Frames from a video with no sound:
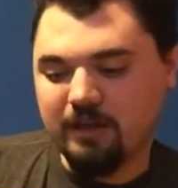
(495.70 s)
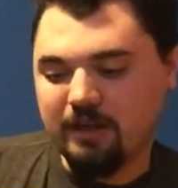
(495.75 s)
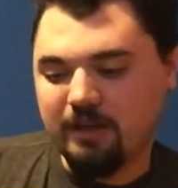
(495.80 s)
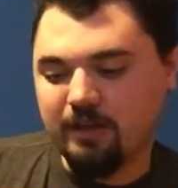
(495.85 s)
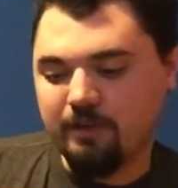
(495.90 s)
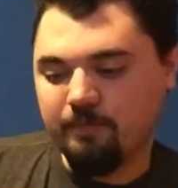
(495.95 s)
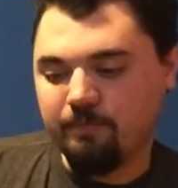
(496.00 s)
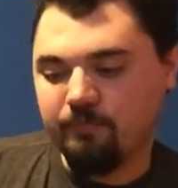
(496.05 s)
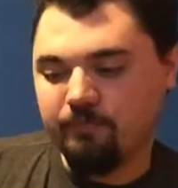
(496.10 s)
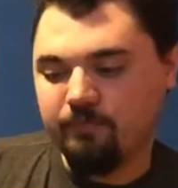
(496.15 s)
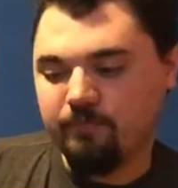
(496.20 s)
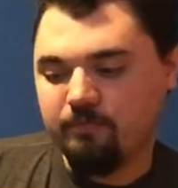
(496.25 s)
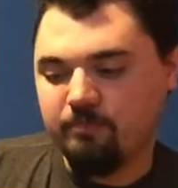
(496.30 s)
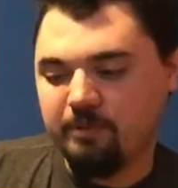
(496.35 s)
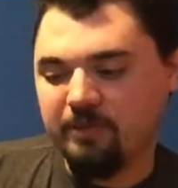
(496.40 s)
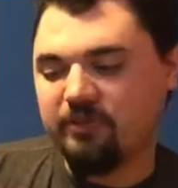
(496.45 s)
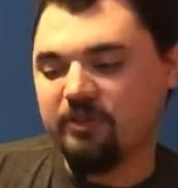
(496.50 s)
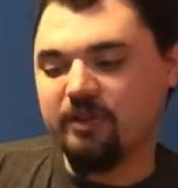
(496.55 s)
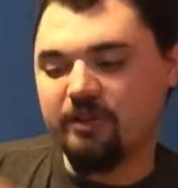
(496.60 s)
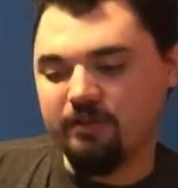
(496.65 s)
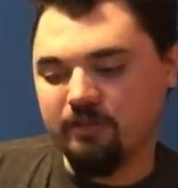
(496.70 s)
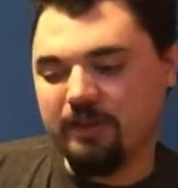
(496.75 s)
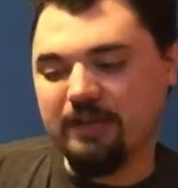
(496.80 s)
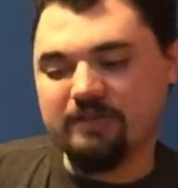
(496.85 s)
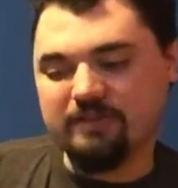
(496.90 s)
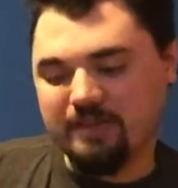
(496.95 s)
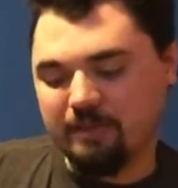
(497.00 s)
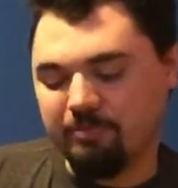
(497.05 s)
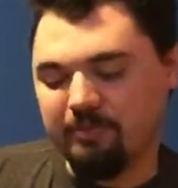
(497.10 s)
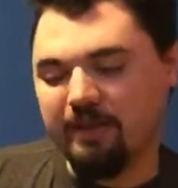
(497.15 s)
Um, but then
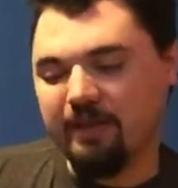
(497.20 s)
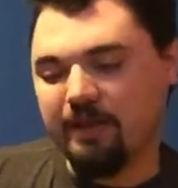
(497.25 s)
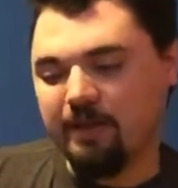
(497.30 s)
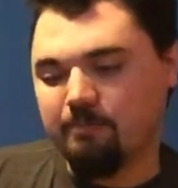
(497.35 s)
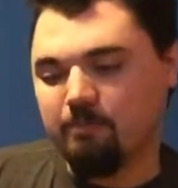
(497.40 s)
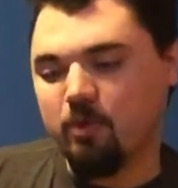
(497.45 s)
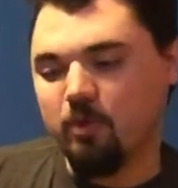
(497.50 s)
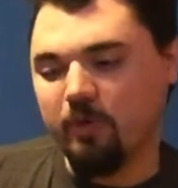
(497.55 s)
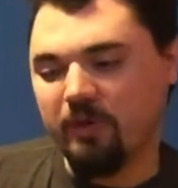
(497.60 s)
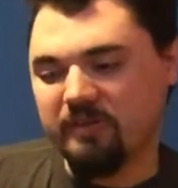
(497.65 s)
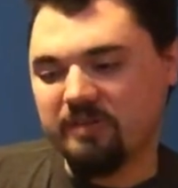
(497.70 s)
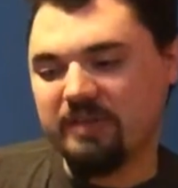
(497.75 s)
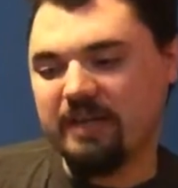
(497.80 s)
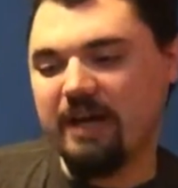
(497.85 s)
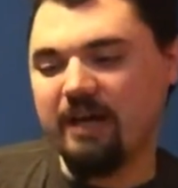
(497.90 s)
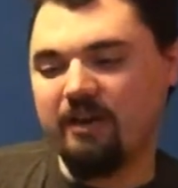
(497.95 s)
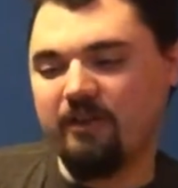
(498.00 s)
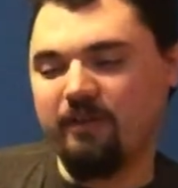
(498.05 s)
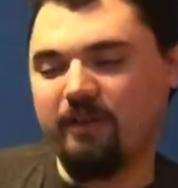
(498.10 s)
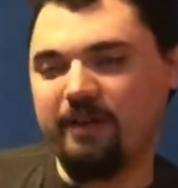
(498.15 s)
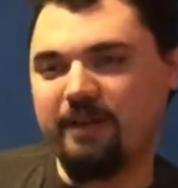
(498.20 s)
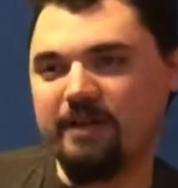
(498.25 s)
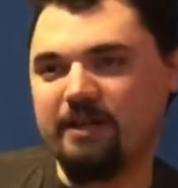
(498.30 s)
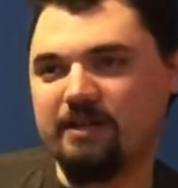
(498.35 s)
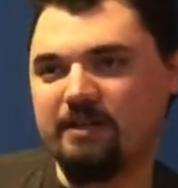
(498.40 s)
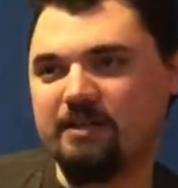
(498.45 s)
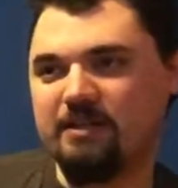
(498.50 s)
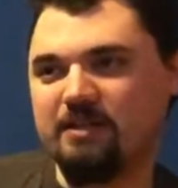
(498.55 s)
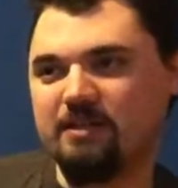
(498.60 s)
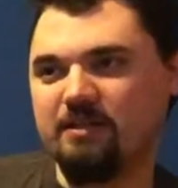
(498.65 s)
as they played up more, it's kind of
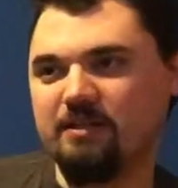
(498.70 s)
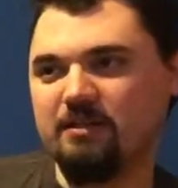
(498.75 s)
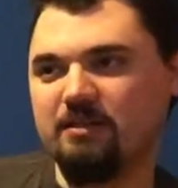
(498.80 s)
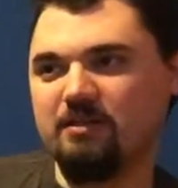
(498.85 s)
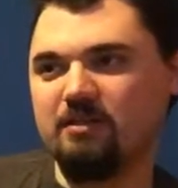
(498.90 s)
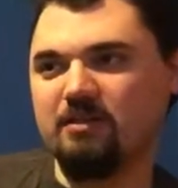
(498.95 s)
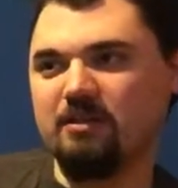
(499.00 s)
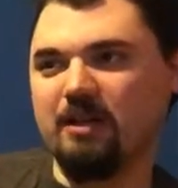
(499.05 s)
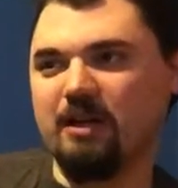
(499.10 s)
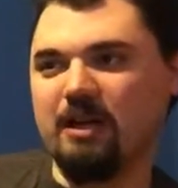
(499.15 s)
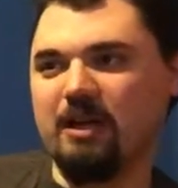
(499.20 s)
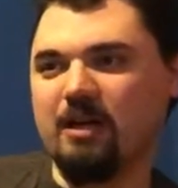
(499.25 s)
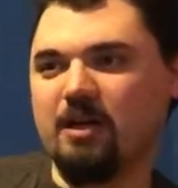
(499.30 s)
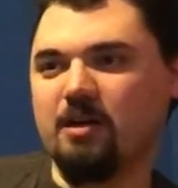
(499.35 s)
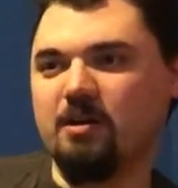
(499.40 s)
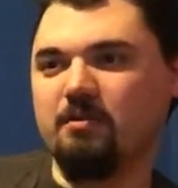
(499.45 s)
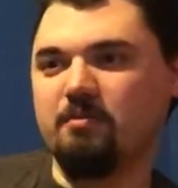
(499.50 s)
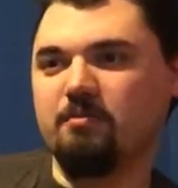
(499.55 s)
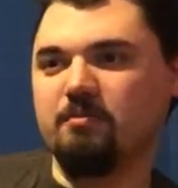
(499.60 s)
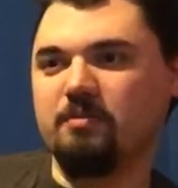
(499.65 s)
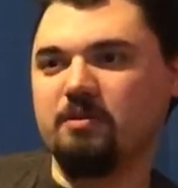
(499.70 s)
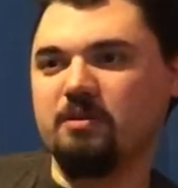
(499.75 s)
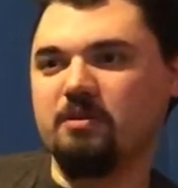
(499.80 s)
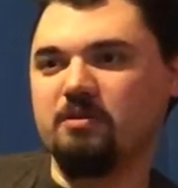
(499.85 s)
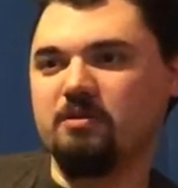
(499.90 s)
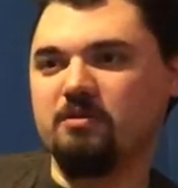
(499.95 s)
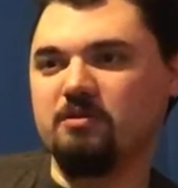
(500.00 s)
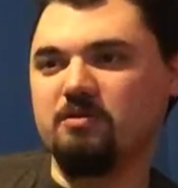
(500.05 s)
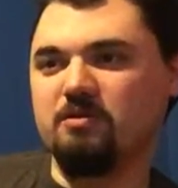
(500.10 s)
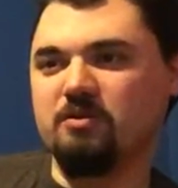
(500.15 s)
like um
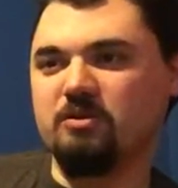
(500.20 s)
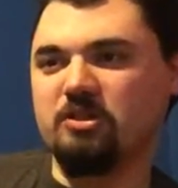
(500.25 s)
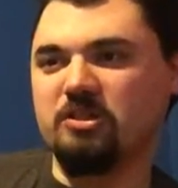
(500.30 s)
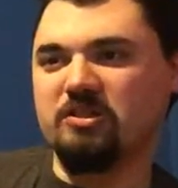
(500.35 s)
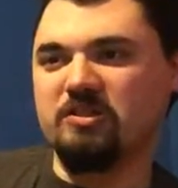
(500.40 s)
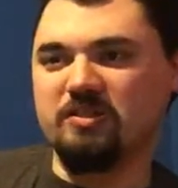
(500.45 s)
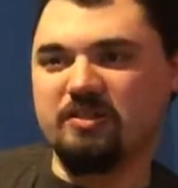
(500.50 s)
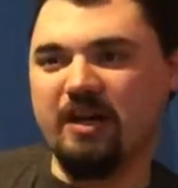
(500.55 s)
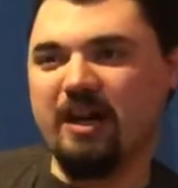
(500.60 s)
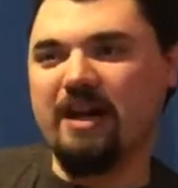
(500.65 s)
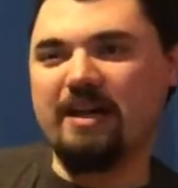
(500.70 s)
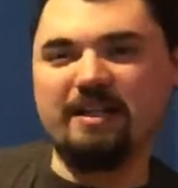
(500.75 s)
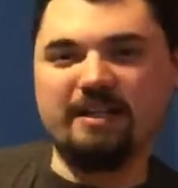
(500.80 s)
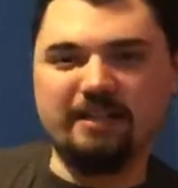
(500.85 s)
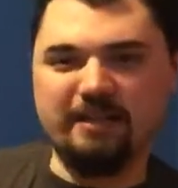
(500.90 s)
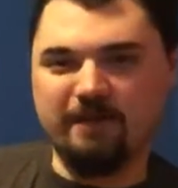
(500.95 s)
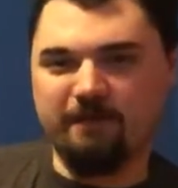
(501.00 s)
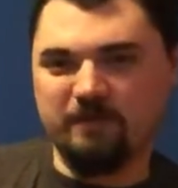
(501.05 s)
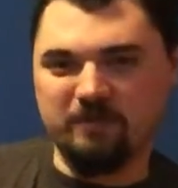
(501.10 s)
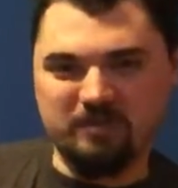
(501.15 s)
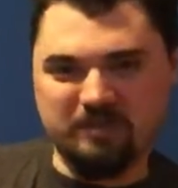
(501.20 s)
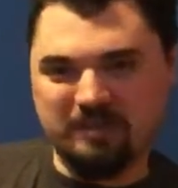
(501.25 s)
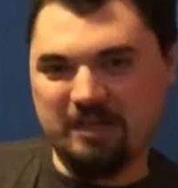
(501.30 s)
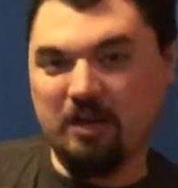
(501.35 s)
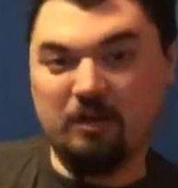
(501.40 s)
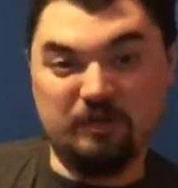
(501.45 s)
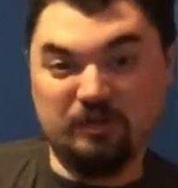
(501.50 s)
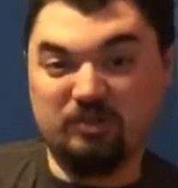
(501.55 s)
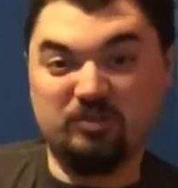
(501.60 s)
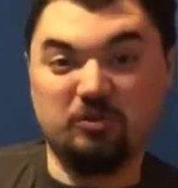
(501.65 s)
deciding if a
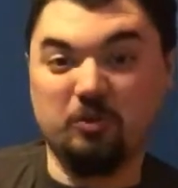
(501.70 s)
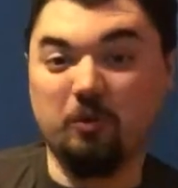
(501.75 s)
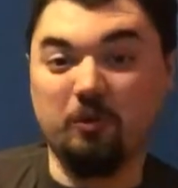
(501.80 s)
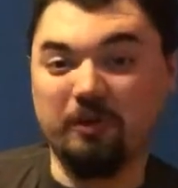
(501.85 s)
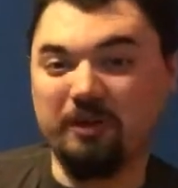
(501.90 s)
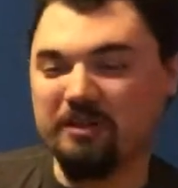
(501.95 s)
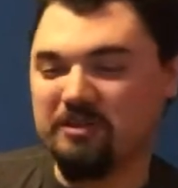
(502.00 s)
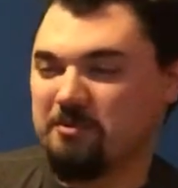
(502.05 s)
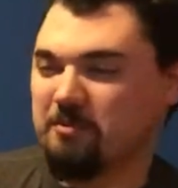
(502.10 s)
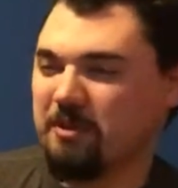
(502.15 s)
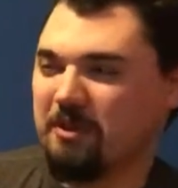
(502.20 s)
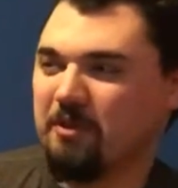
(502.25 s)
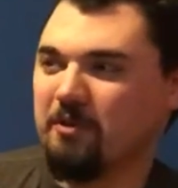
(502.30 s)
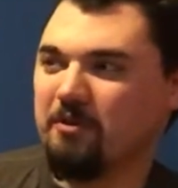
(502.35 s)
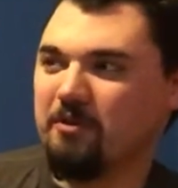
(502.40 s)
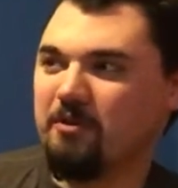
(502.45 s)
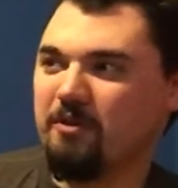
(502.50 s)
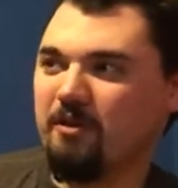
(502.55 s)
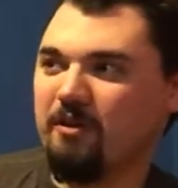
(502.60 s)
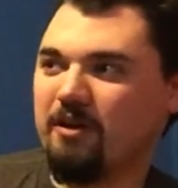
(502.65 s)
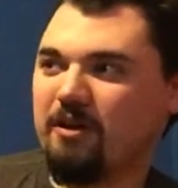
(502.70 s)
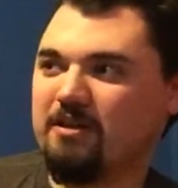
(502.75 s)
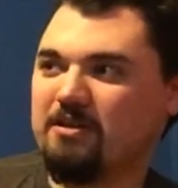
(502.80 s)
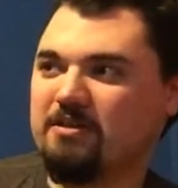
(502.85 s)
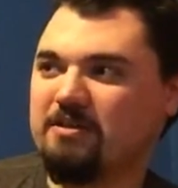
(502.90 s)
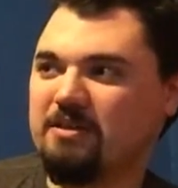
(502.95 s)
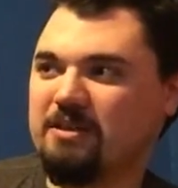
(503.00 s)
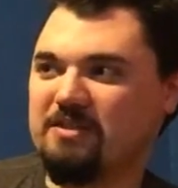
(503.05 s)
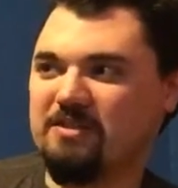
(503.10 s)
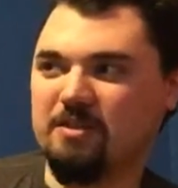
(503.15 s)
scary story is real or
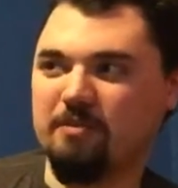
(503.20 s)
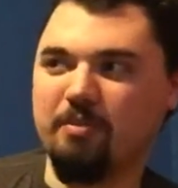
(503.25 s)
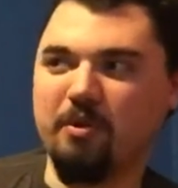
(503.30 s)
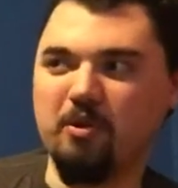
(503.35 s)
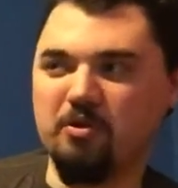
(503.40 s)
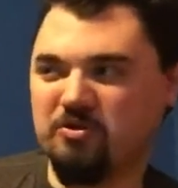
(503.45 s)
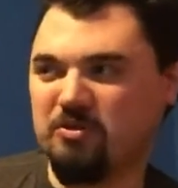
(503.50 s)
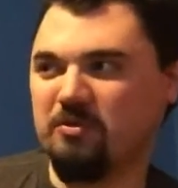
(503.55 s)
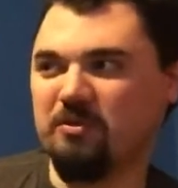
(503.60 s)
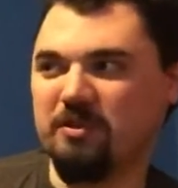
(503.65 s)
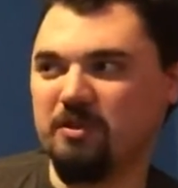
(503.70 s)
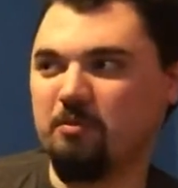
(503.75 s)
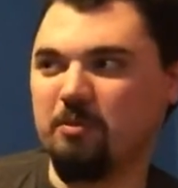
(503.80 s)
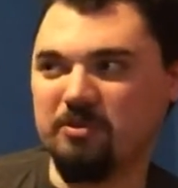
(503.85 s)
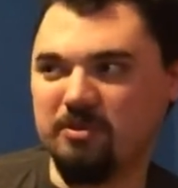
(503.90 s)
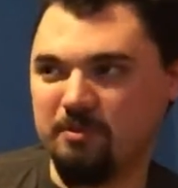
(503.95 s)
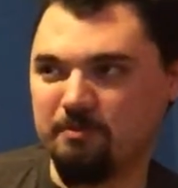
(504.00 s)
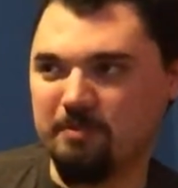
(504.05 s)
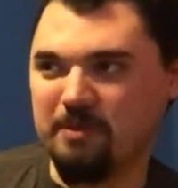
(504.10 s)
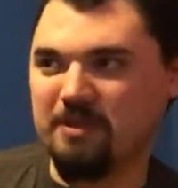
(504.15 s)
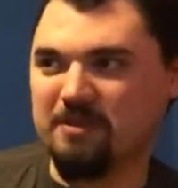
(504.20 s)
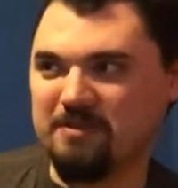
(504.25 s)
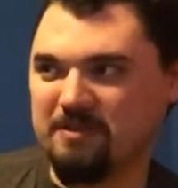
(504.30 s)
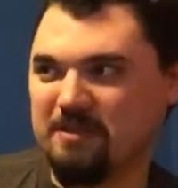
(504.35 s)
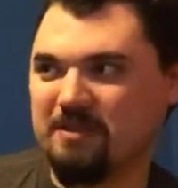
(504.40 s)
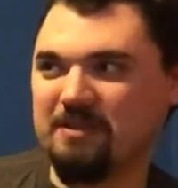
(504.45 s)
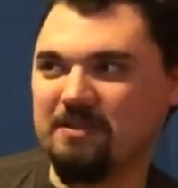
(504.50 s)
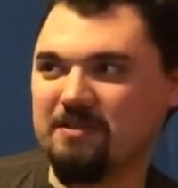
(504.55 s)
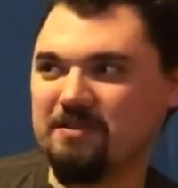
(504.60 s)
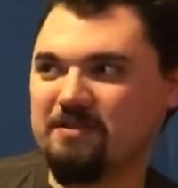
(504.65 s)
not is supposedly what the beast
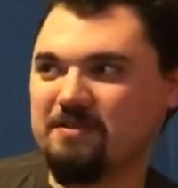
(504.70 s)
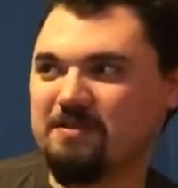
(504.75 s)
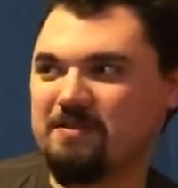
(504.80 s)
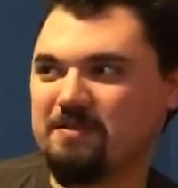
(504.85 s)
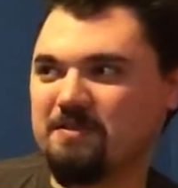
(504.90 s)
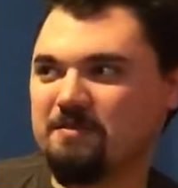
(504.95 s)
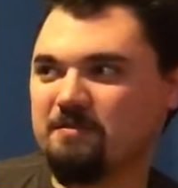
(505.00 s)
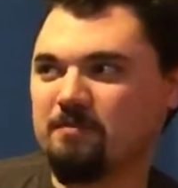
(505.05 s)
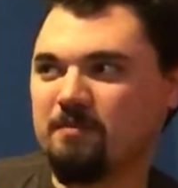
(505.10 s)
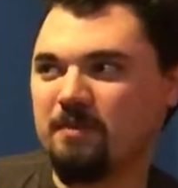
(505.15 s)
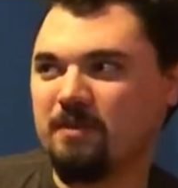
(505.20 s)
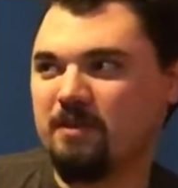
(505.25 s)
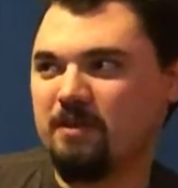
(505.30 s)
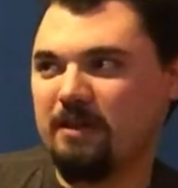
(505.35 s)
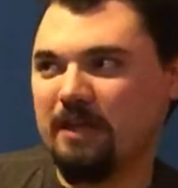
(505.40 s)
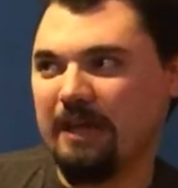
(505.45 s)
is. Right.